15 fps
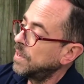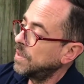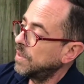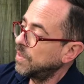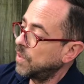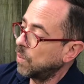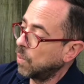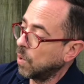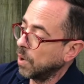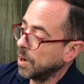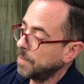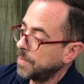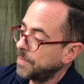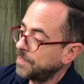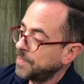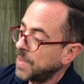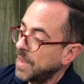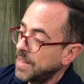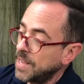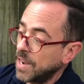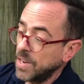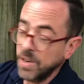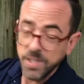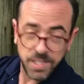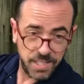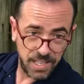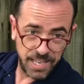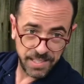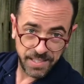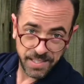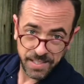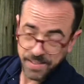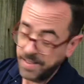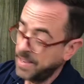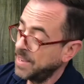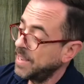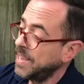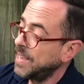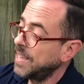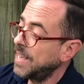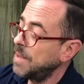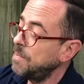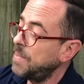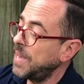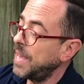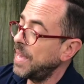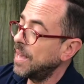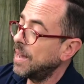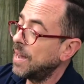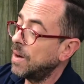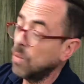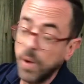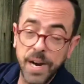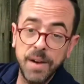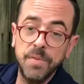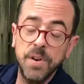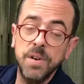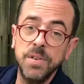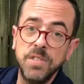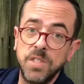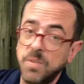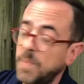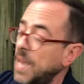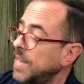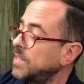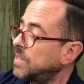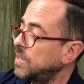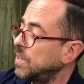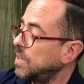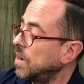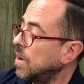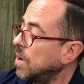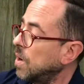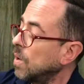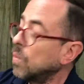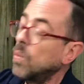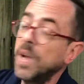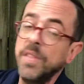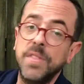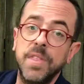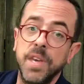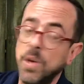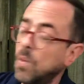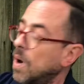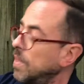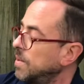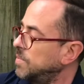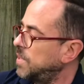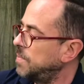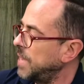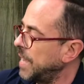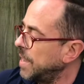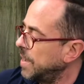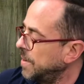the warp. Now your slits can be whatever space or width that you want them to be.